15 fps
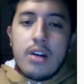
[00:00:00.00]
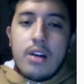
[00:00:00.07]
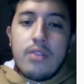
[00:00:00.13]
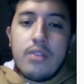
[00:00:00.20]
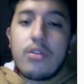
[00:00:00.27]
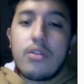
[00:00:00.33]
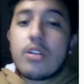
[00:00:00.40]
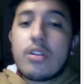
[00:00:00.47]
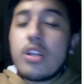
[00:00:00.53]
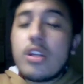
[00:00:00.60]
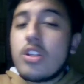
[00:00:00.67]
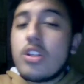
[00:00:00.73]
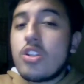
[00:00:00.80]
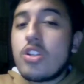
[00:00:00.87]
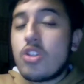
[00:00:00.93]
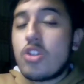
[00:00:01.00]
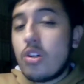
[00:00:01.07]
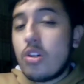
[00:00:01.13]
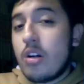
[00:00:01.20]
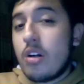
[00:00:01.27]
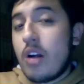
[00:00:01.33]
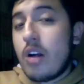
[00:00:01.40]
For the
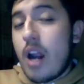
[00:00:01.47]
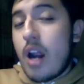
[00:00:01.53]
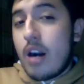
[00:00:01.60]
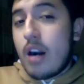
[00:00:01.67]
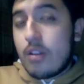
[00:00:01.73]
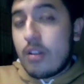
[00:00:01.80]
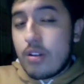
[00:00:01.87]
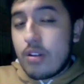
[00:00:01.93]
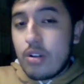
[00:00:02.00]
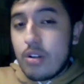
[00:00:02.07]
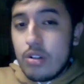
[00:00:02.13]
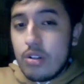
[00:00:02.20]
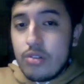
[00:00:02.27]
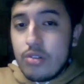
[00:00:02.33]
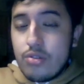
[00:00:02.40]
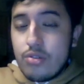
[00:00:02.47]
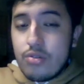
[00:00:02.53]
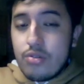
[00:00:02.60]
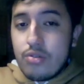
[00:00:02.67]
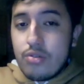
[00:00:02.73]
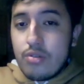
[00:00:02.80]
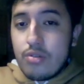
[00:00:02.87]
journal
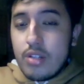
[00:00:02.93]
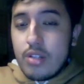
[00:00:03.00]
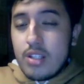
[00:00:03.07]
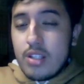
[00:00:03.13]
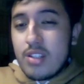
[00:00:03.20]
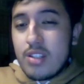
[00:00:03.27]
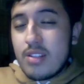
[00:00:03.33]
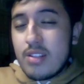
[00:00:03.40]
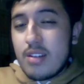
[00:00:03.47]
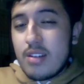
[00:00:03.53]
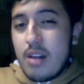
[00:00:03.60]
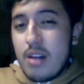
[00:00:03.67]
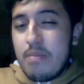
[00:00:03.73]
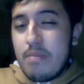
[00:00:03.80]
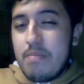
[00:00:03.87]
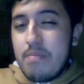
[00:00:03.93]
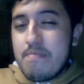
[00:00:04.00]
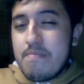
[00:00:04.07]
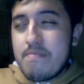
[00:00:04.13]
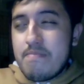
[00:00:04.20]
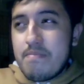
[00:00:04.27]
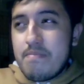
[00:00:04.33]
articles, it's a
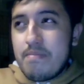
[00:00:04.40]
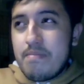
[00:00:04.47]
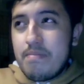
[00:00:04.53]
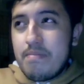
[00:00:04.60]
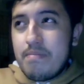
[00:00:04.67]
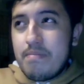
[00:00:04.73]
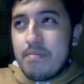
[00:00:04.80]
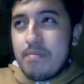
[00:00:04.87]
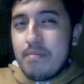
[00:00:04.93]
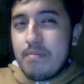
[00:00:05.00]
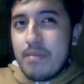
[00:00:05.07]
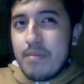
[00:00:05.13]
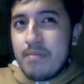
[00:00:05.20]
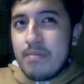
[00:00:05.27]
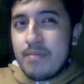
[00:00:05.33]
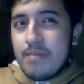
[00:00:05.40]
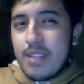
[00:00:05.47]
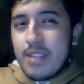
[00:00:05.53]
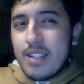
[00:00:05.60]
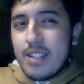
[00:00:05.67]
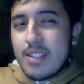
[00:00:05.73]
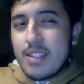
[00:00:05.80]

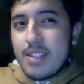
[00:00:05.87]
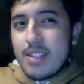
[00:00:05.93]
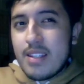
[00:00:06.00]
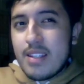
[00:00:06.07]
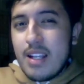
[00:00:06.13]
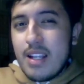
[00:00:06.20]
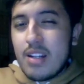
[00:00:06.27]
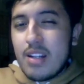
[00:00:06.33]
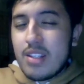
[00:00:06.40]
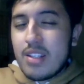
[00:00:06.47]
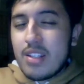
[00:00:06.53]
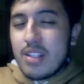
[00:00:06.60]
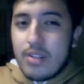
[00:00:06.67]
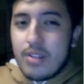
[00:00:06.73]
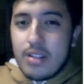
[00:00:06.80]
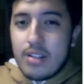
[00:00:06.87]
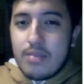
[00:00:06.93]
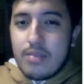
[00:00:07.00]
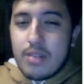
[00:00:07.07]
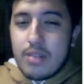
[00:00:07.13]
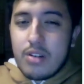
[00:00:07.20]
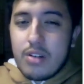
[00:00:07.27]
little different,
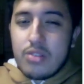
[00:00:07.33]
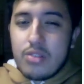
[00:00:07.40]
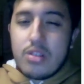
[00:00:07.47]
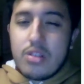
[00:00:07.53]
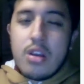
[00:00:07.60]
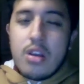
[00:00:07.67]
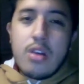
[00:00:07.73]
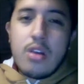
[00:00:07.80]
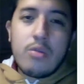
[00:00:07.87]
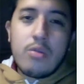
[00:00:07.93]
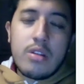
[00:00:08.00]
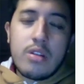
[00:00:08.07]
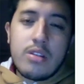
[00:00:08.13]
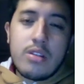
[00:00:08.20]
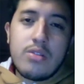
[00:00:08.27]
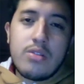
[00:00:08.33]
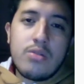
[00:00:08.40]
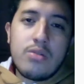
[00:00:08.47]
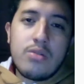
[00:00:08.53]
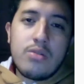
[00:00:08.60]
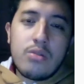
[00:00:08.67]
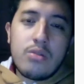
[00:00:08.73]
because we need
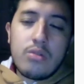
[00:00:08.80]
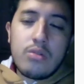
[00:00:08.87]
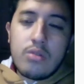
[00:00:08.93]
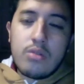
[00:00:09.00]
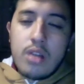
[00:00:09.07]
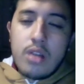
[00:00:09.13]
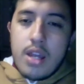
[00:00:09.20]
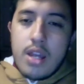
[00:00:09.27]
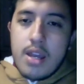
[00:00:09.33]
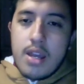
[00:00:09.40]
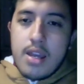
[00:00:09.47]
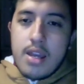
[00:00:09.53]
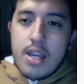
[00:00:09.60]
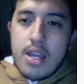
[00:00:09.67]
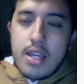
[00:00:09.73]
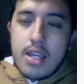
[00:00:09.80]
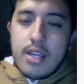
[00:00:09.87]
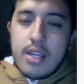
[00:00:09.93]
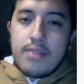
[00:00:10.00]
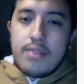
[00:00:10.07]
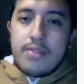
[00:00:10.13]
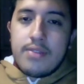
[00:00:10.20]
to
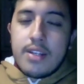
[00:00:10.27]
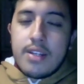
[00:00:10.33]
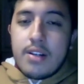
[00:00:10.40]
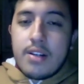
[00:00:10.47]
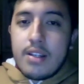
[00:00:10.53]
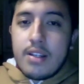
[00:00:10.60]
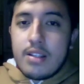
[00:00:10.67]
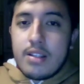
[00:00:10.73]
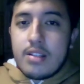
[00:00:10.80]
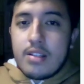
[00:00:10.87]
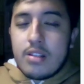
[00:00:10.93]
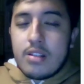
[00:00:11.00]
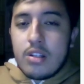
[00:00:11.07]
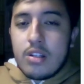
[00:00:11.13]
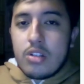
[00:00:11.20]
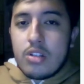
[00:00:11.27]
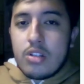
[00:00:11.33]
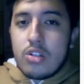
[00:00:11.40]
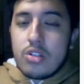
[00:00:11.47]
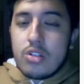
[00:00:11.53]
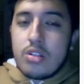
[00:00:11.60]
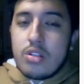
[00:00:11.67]
give the credits not
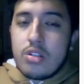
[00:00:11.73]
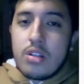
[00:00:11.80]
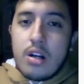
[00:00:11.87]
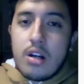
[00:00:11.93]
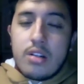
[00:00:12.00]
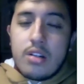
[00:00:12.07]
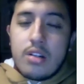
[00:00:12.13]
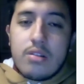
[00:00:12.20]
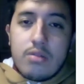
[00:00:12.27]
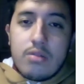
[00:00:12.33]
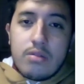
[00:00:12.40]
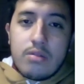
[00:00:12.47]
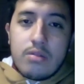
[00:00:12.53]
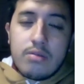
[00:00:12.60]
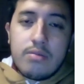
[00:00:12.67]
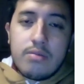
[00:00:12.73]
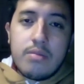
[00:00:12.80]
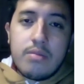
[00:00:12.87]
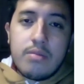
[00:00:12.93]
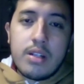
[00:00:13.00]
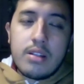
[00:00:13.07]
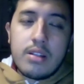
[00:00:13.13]
just the article
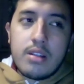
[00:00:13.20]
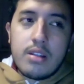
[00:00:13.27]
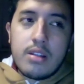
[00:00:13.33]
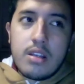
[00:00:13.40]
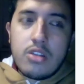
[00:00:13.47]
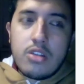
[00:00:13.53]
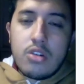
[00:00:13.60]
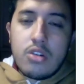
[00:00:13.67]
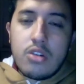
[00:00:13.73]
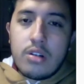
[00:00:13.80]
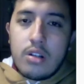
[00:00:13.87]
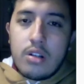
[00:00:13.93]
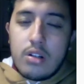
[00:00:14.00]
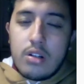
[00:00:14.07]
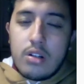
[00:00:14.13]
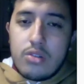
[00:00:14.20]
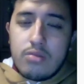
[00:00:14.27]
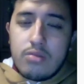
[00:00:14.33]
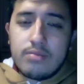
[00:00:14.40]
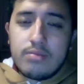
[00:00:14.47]
but the journal also,